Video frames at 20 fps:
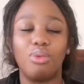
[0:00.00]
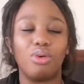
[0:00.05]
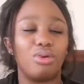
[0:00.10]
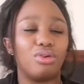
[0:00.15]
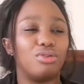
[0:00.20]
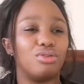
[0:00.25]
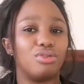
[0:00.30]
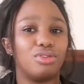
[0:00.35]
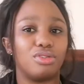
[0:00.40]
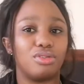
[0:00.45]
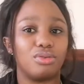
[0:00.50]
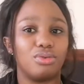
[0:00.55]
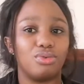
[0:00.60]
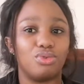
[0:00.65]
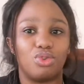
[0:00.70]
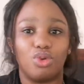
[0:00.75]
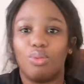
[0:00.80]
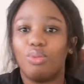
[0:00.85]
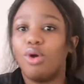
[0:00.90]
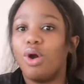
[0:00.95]
because
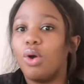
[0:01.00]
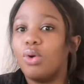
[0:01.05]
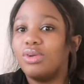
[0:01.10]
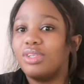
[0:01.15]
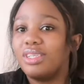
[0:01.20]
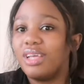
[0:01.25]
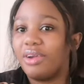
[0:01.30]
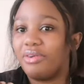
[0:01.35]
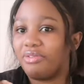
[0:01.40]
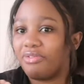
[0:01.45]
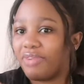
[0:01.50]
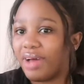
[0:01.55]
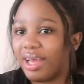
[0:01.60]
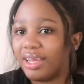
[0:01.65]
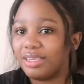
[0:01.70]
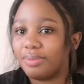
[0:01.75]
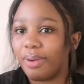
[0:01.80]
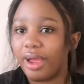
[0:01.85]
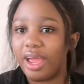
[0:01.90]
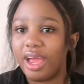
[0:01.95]
you're
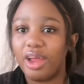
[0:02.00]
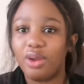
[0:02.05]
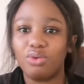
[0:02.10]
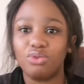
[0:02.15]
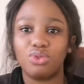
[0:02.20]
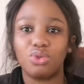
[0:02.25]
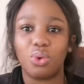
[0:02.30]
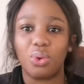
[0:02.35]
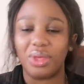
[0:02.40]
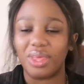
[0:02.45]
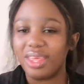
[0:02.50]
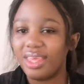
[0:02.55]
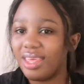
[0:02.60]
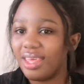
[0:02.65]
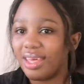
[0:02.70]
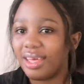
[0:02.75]
terrified payano, so